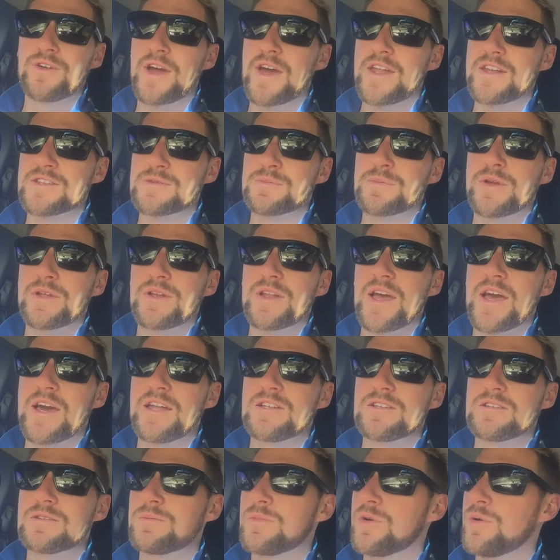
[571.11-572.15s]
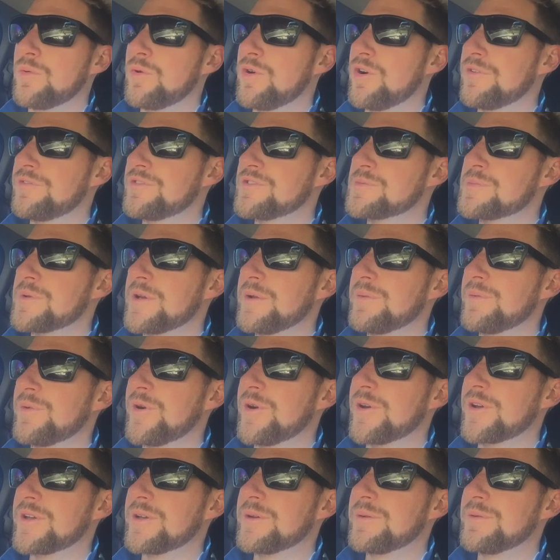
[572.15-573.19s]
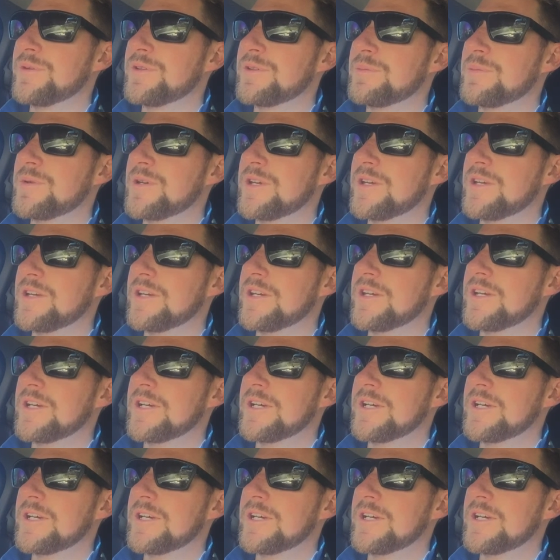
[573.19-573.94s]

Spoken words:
Hannah, my wife, has been working with me